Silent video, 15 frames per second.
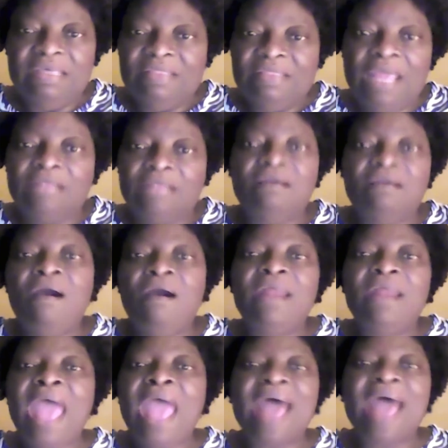that God
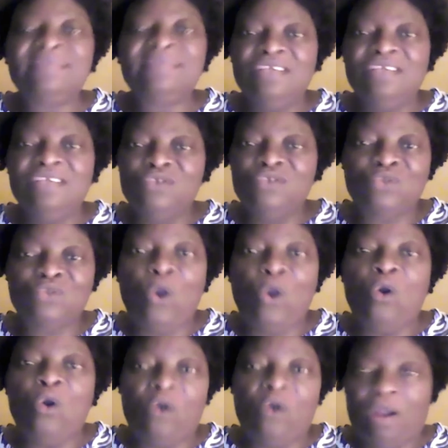has in
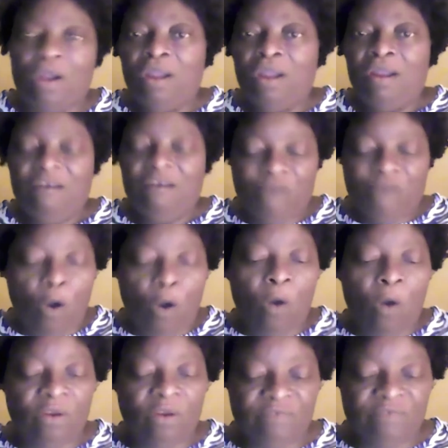store for
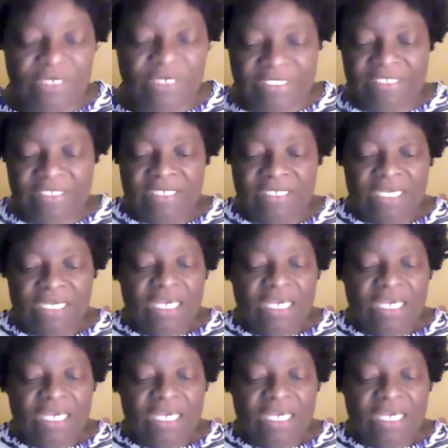all of us.